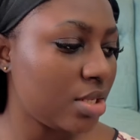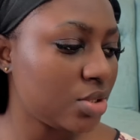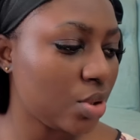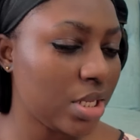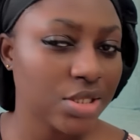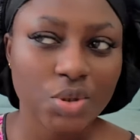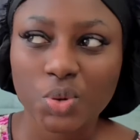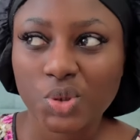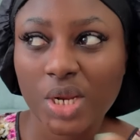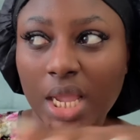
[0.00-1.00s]
So let's
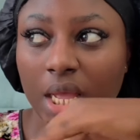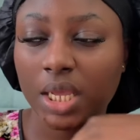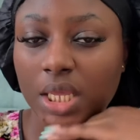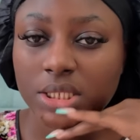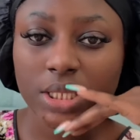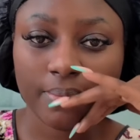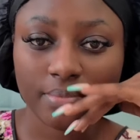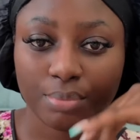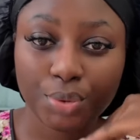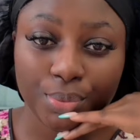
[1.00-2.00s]
go so I can get
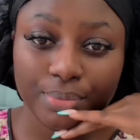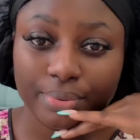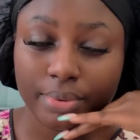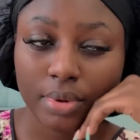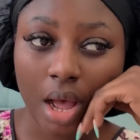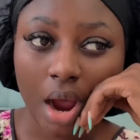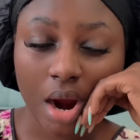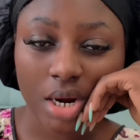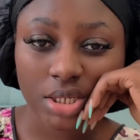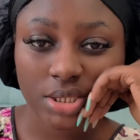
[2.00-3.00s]
some bomb
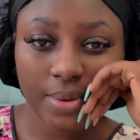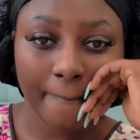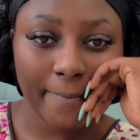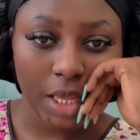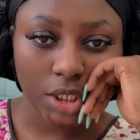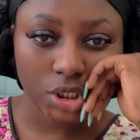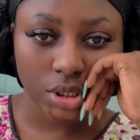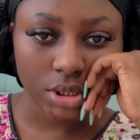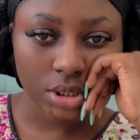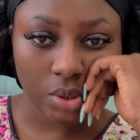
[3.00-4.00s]
ass
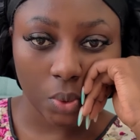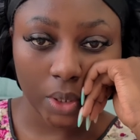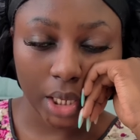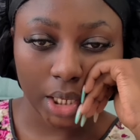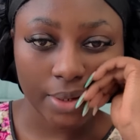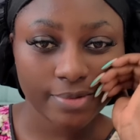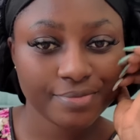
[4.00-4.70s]
pictures. Okay.